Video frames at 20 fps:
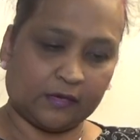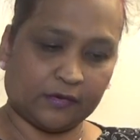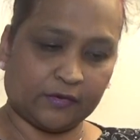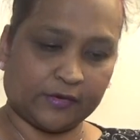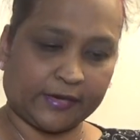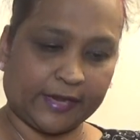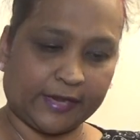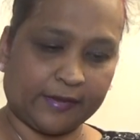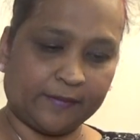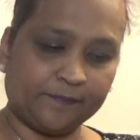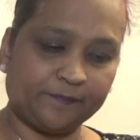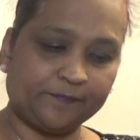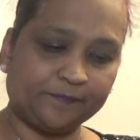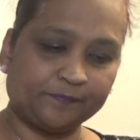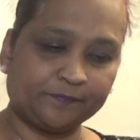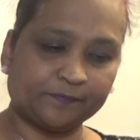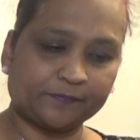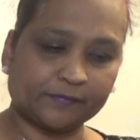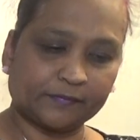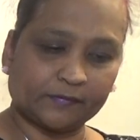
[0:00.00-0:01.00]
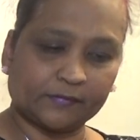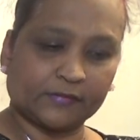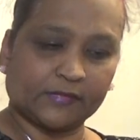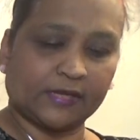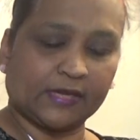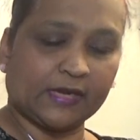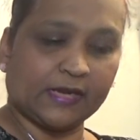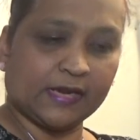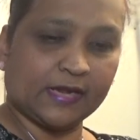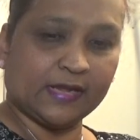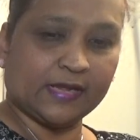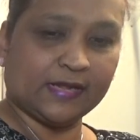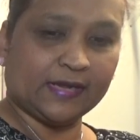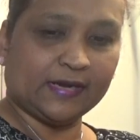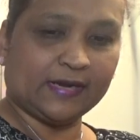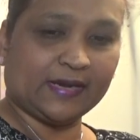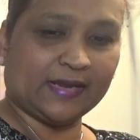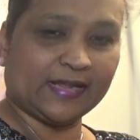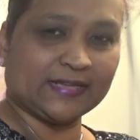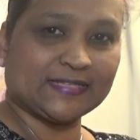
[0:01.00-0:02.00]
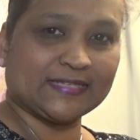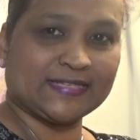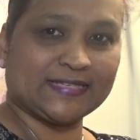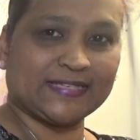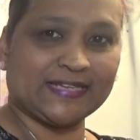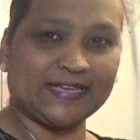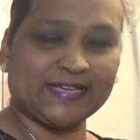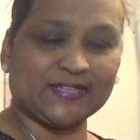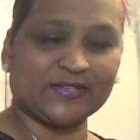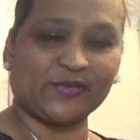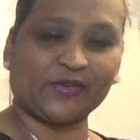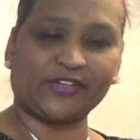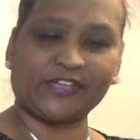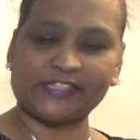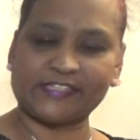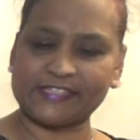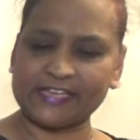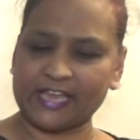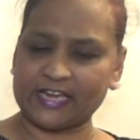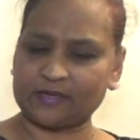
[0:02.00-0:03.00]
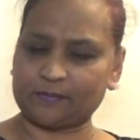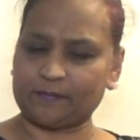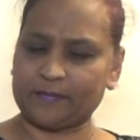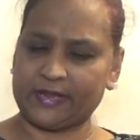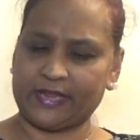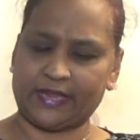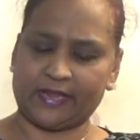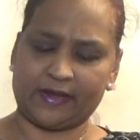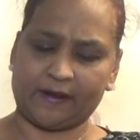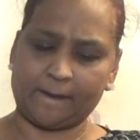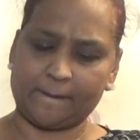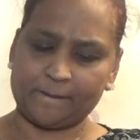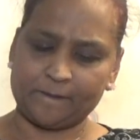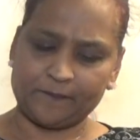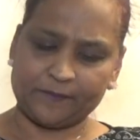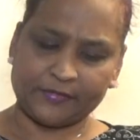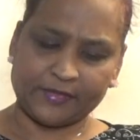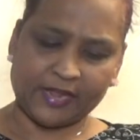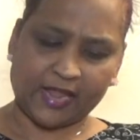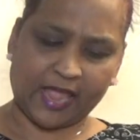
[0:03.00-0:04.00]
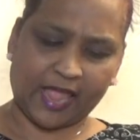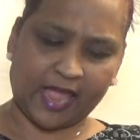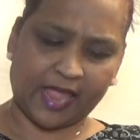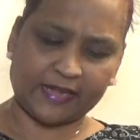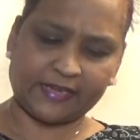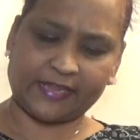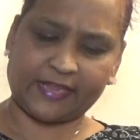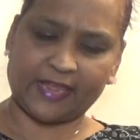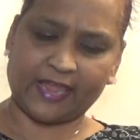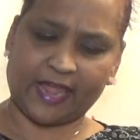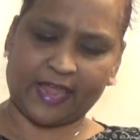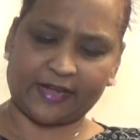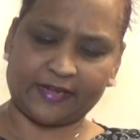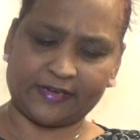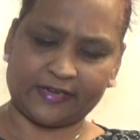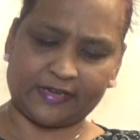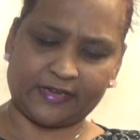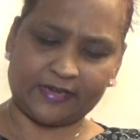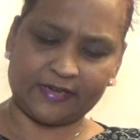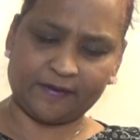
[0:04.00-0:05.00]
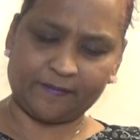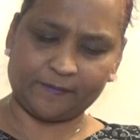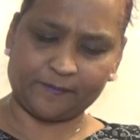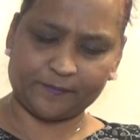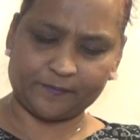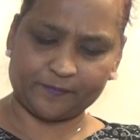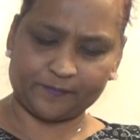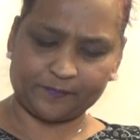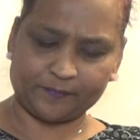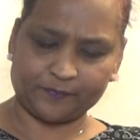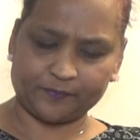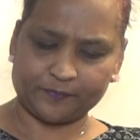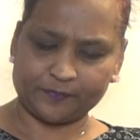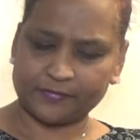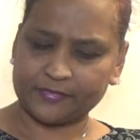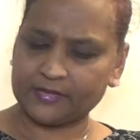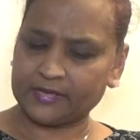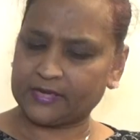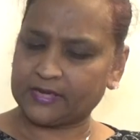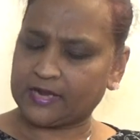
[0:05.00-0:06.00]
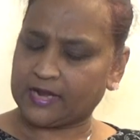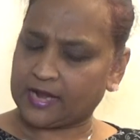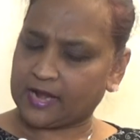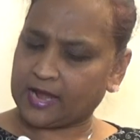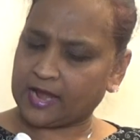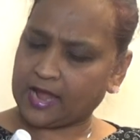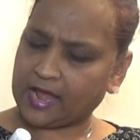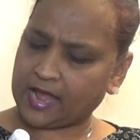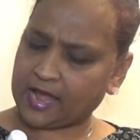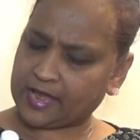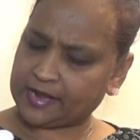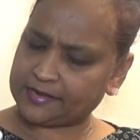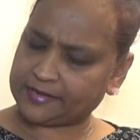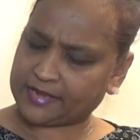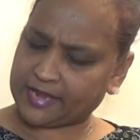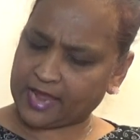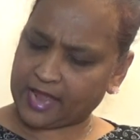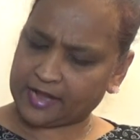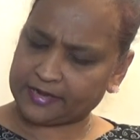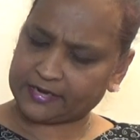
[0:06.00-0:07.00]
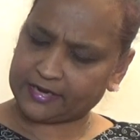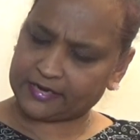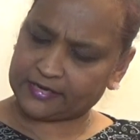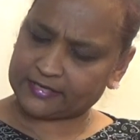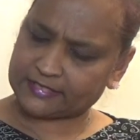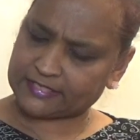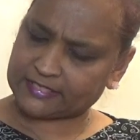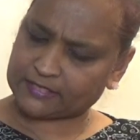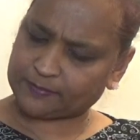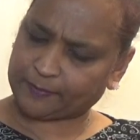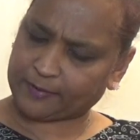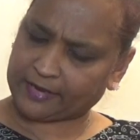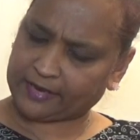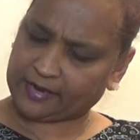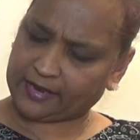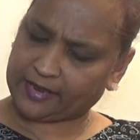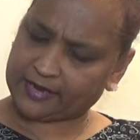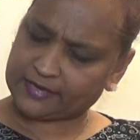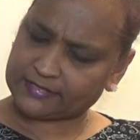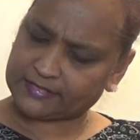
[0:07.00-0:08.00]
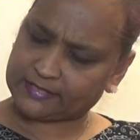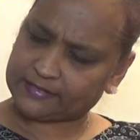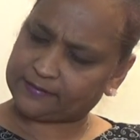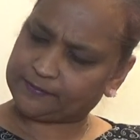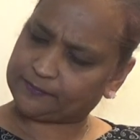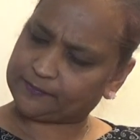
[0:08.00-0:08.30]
Okay. Let's see. So she sent me hard candy. Hard candy, and this is Piglet.